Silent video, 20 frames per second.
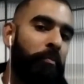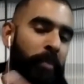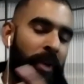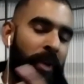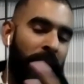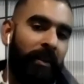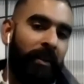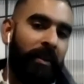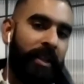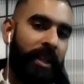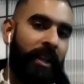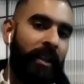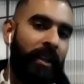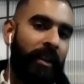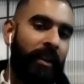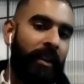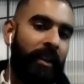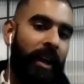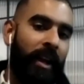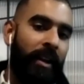
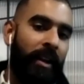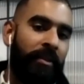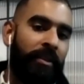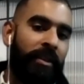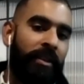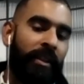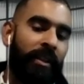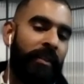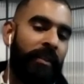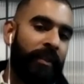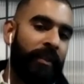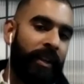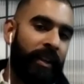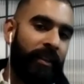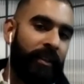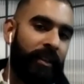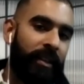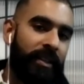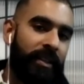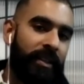building and
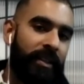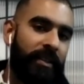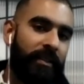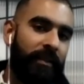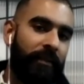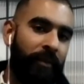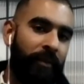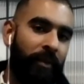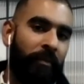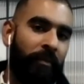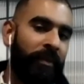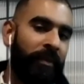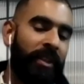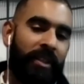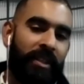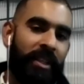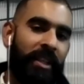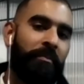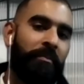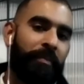delivering this from the
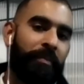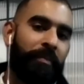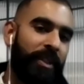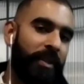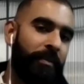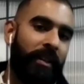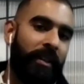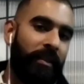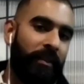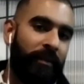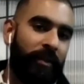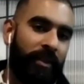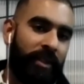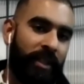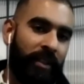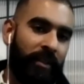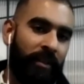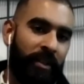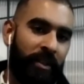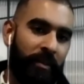team perspective or
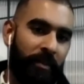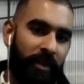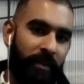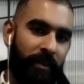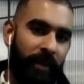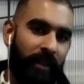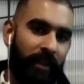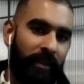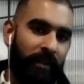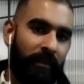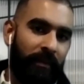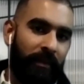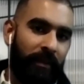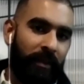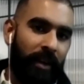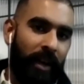technology perspective?